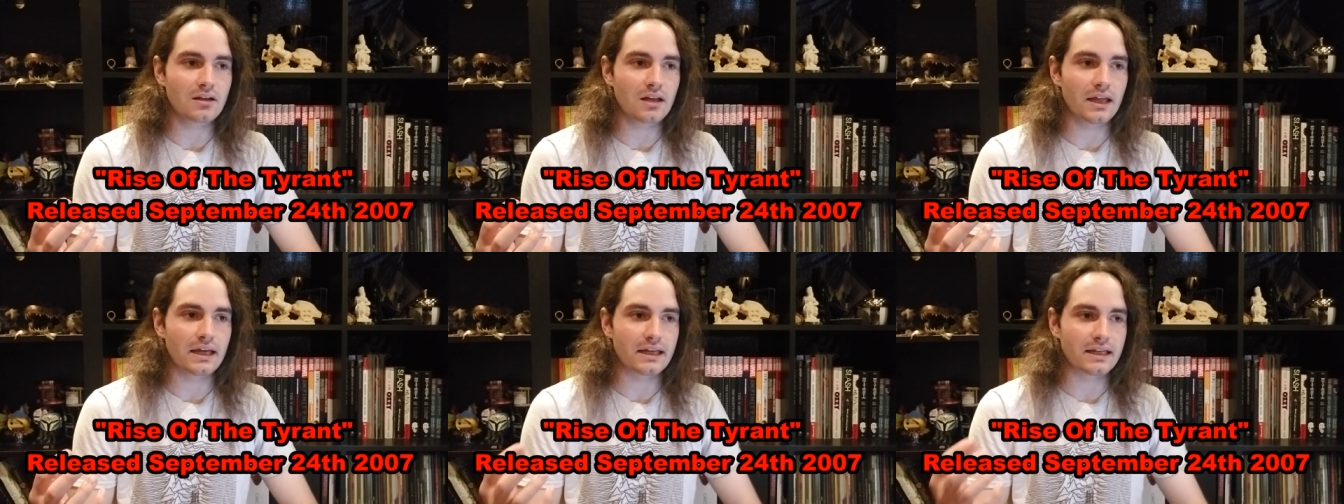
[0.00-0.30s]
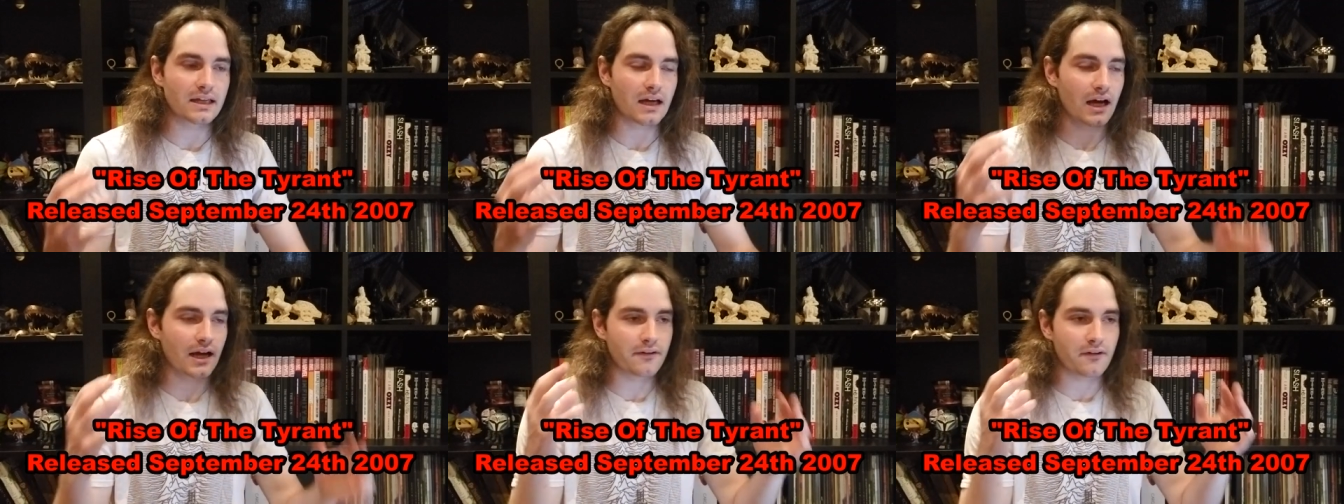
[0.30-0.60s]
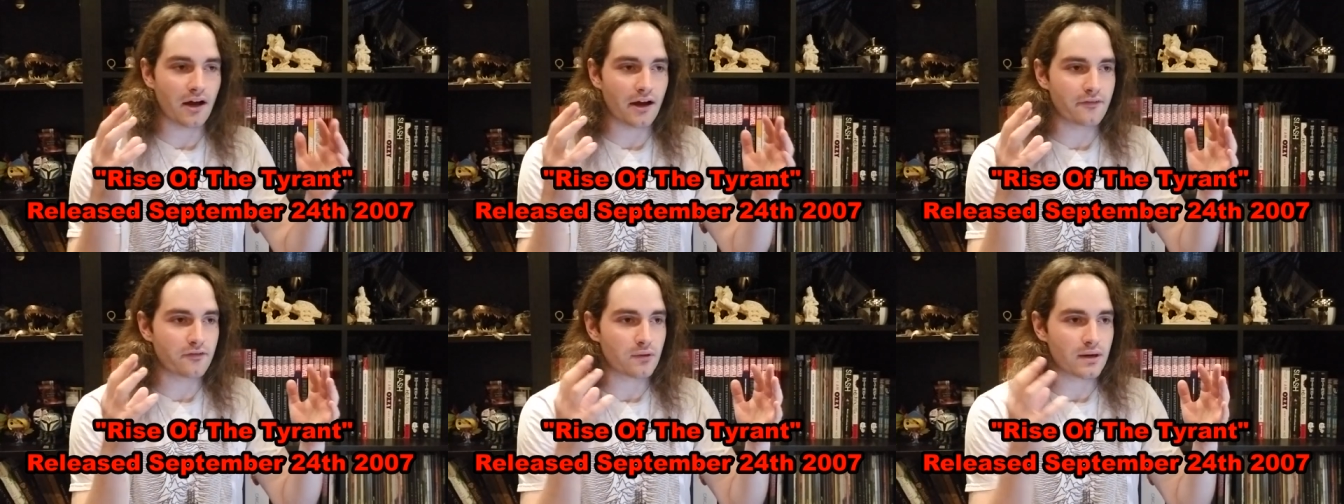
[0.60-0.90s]
Like, I,
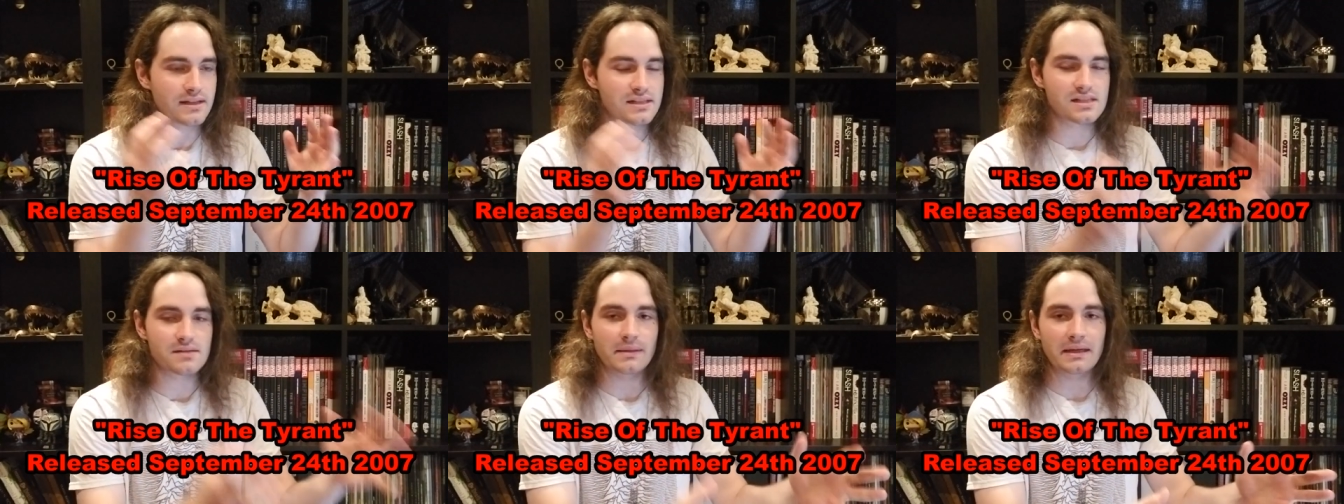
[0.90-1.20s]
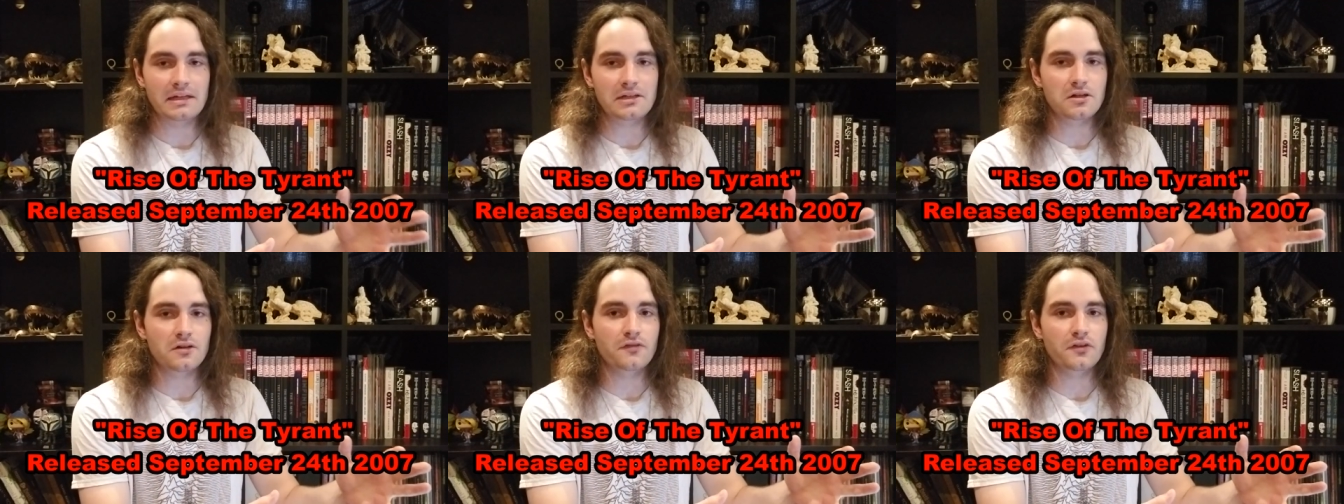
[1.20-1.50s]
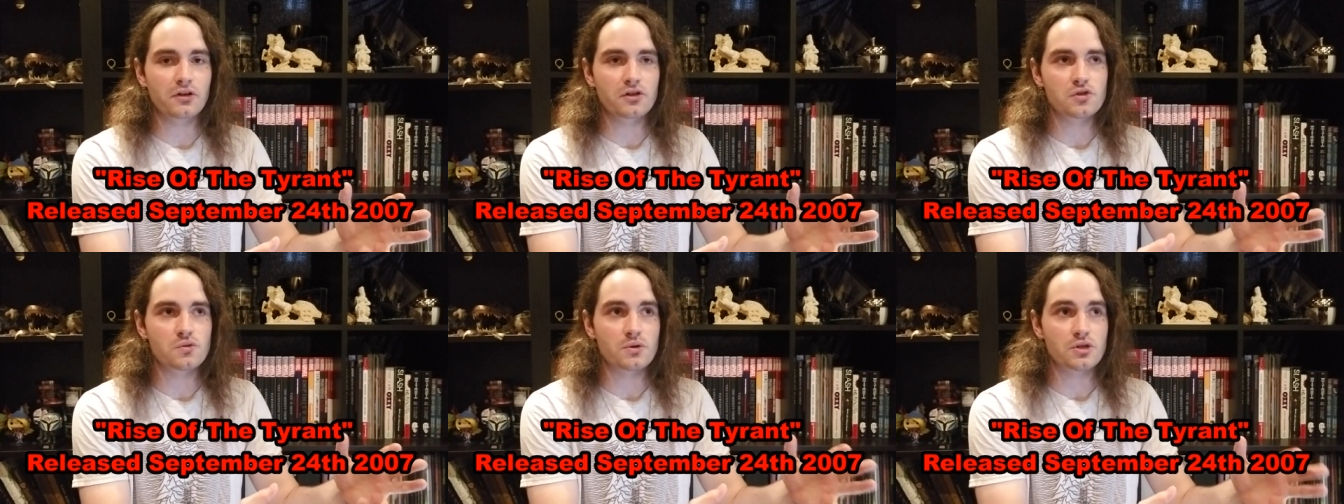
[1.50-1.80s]
I've read some
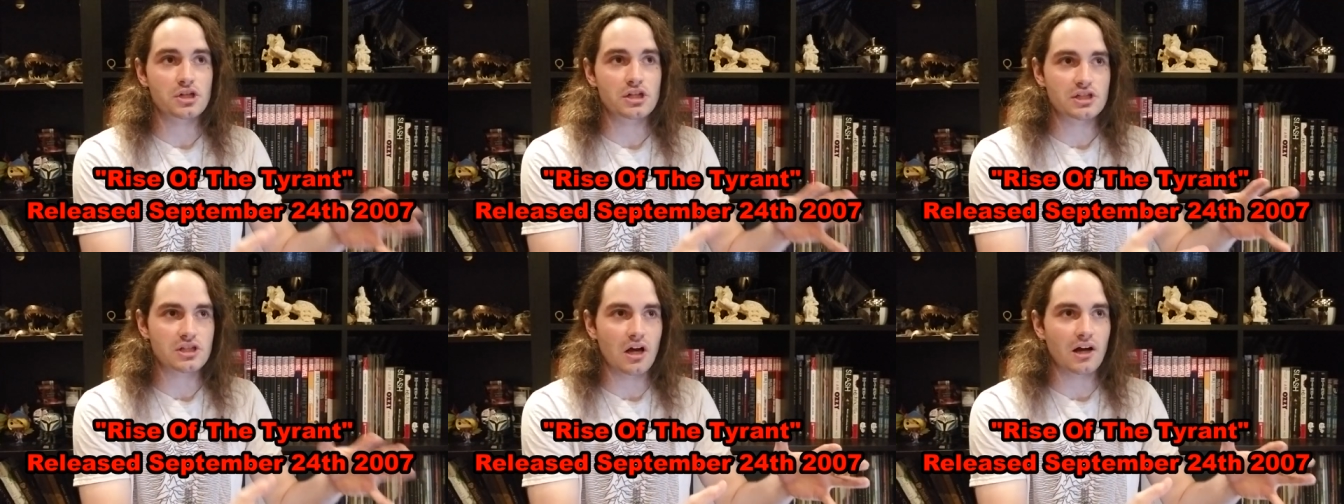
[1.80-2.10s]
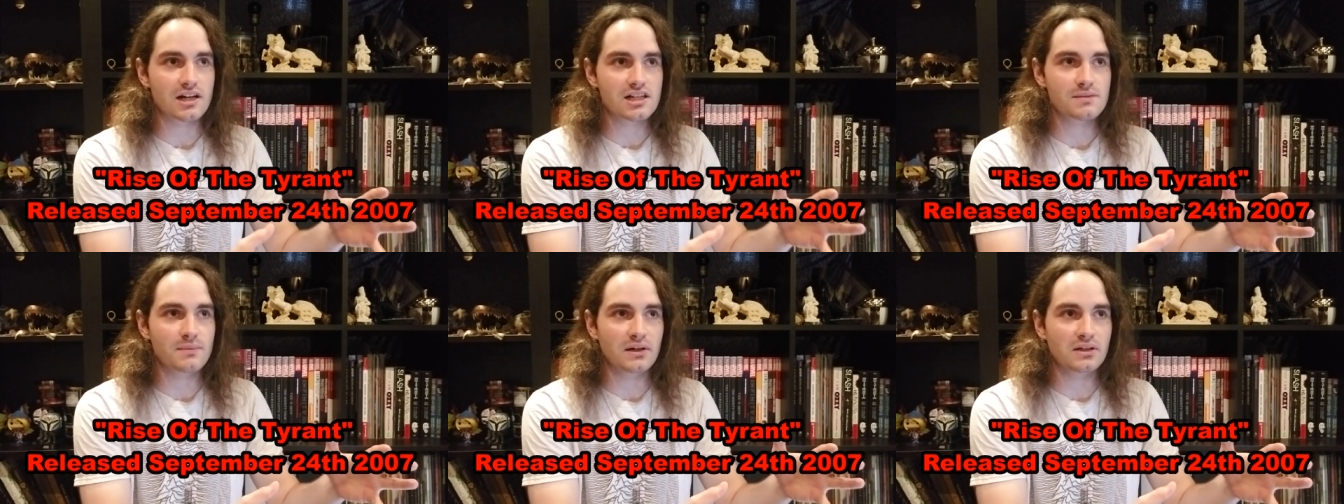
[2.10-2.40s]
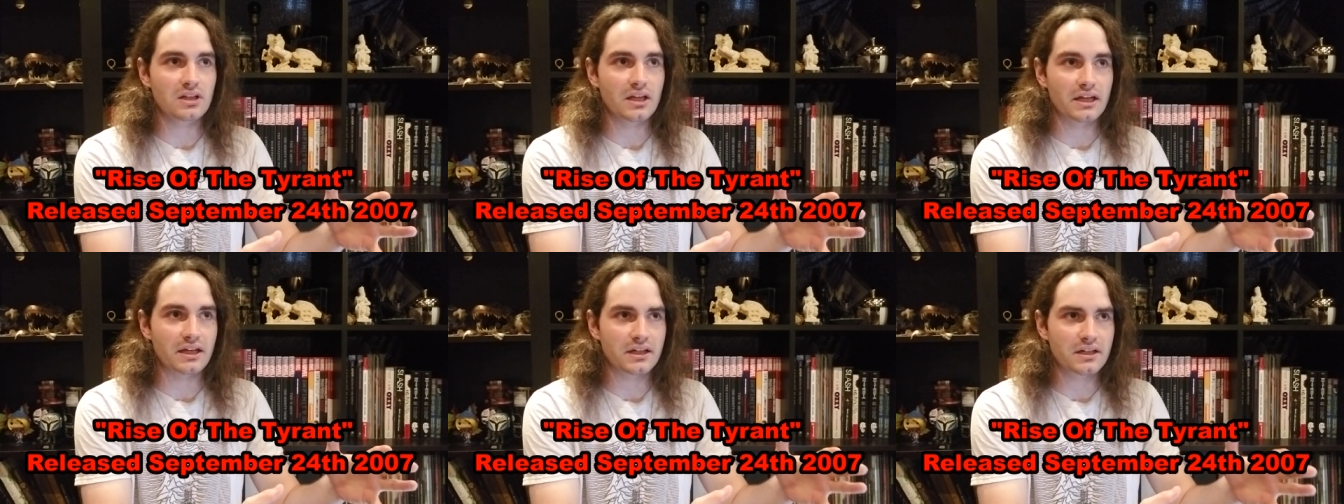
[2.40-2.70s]
interviews where she talks about,
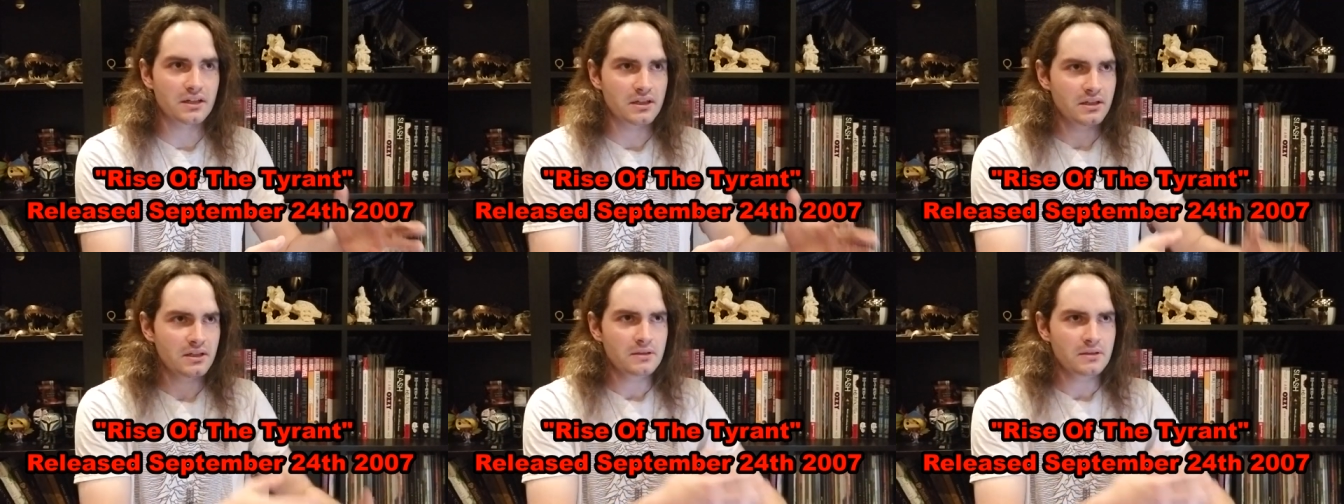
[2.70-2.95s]
like,